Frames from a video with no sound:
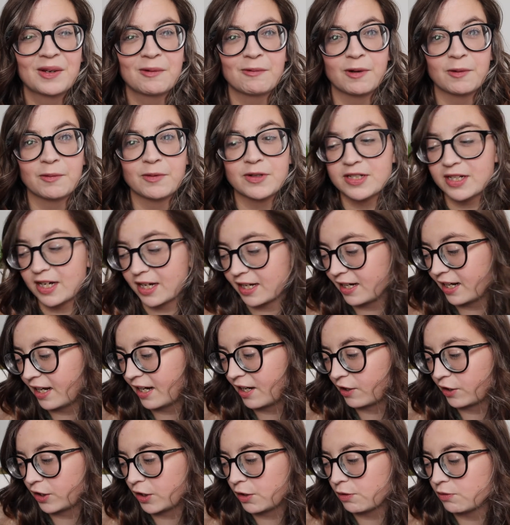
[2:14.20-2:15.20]
when we're done.
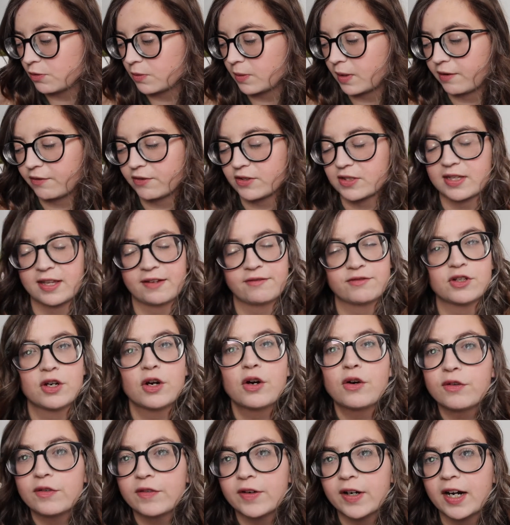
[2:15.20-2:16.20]
And I'll use whatever's left
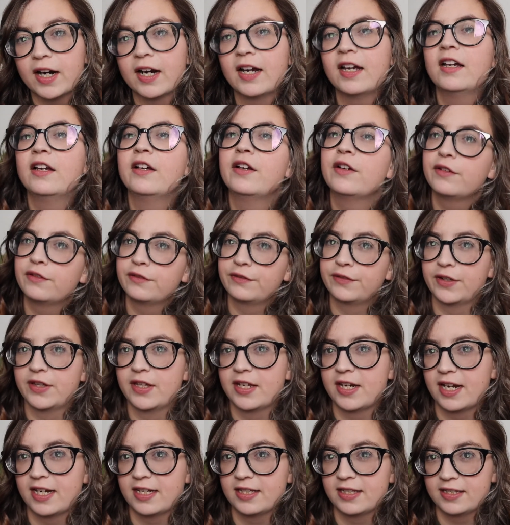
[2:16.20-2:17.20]
over for
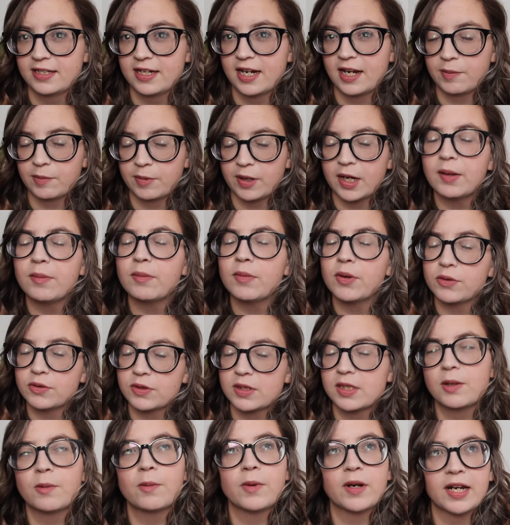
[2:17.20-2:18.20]
the nightstand, but I
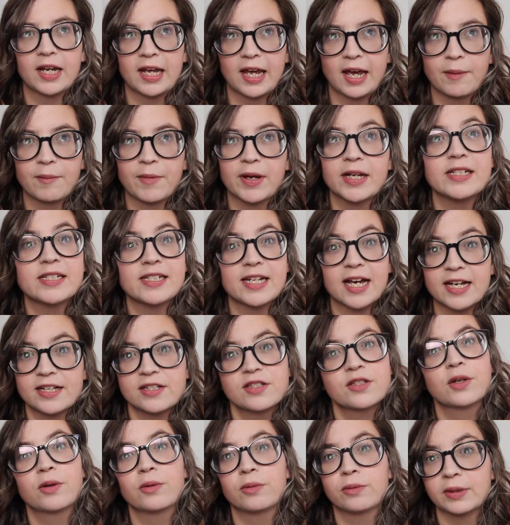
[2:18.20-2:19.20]
mostly wanna get my
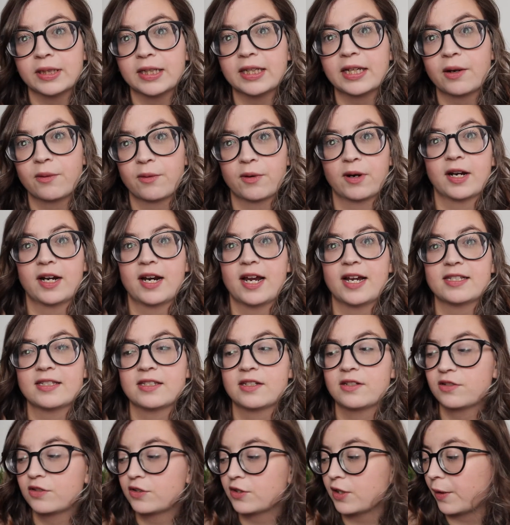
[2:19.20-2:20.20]
desk really
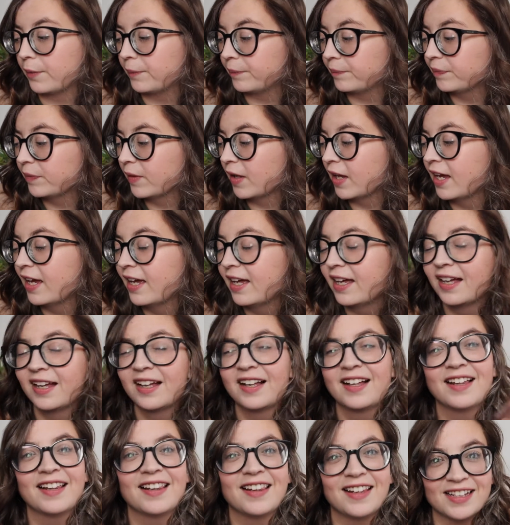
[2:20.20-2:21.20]
organized. So
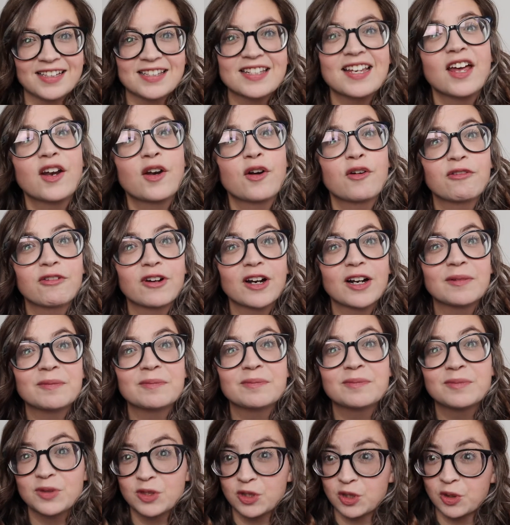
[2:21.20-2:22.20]
let's head over
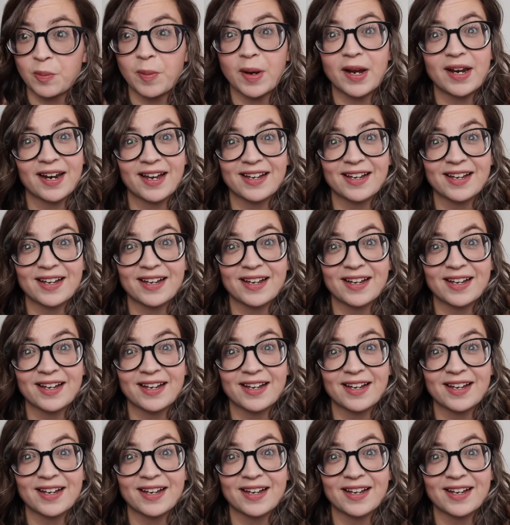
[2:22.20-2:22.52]
to my